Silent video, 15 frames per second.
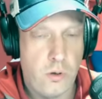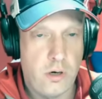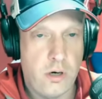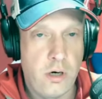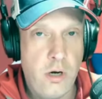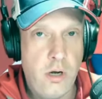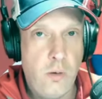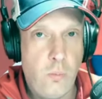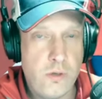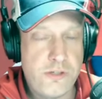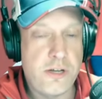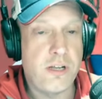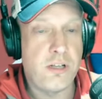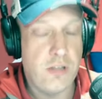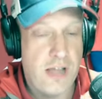or
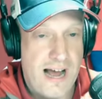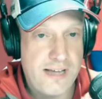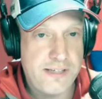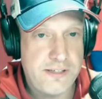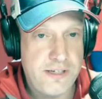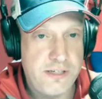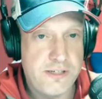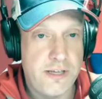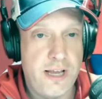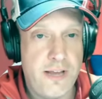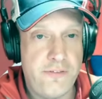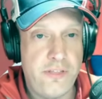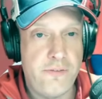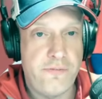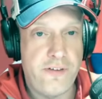was it a lost season
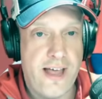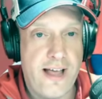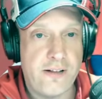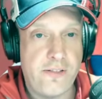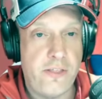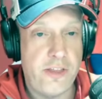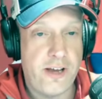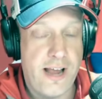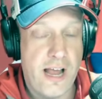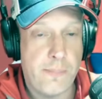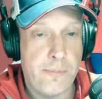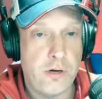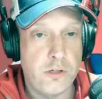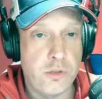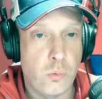given the fact that the
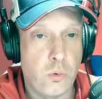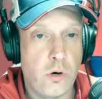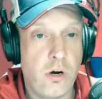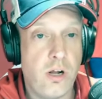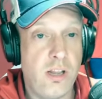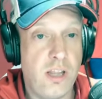Capitals were